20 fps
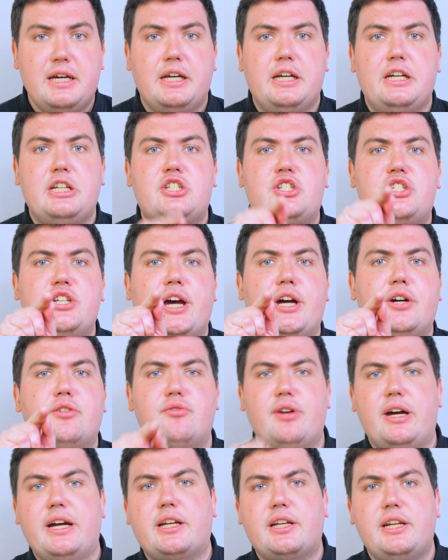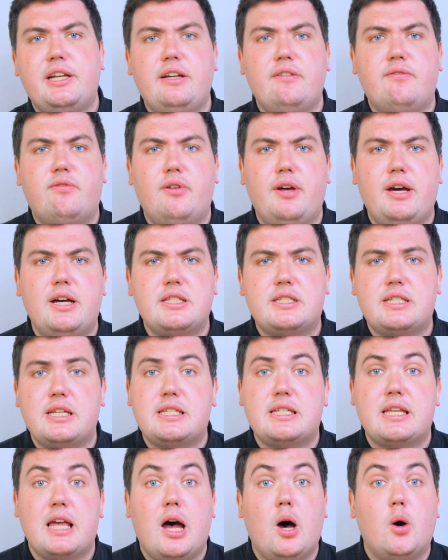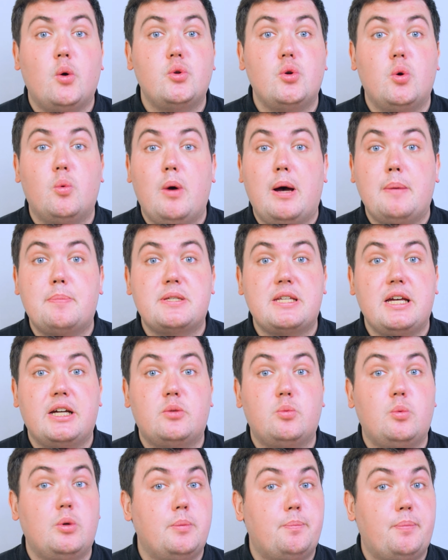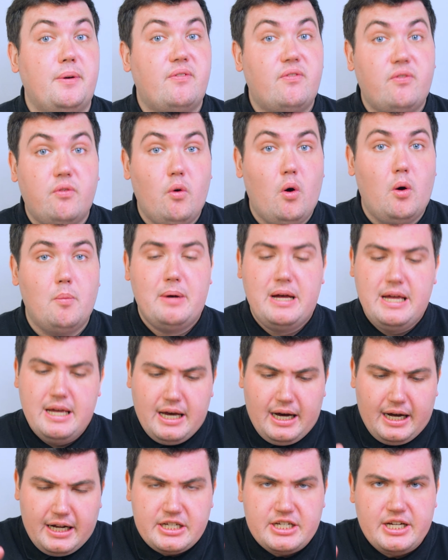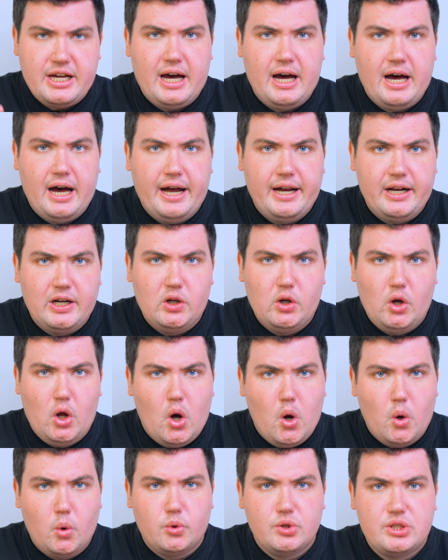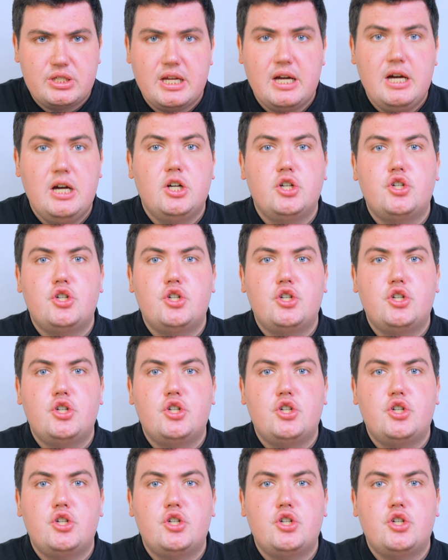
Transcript: It directly influences how your website will perform under high loads.